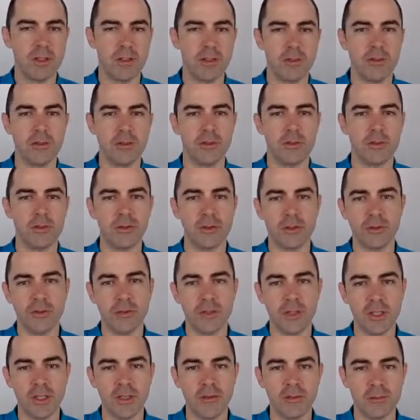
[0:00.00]
all going to the
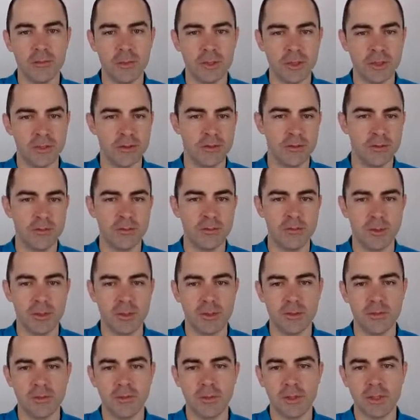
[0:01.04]
left. But you
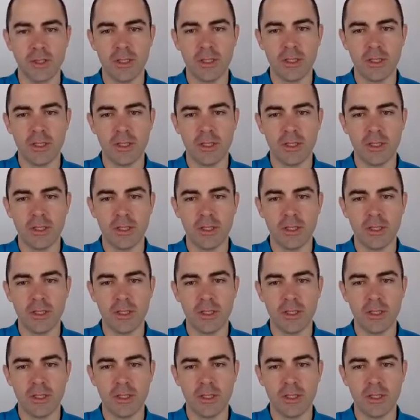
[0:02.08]
know,